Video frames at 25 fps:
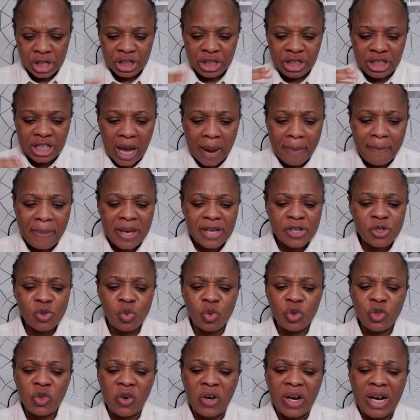Jabez
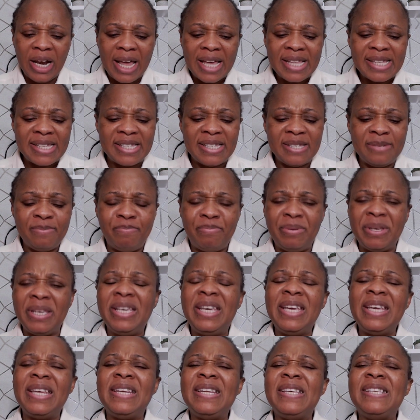wouldn't let his
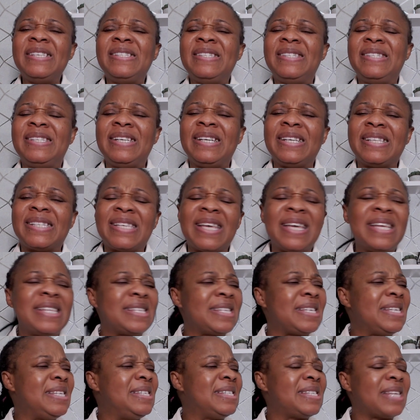beginnings
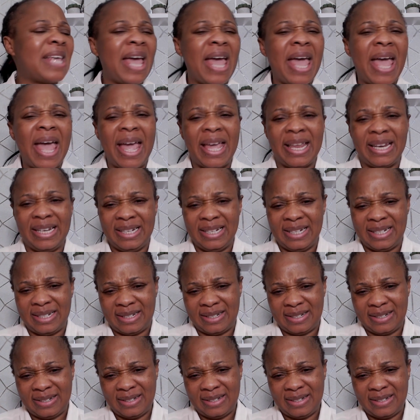dictate his end.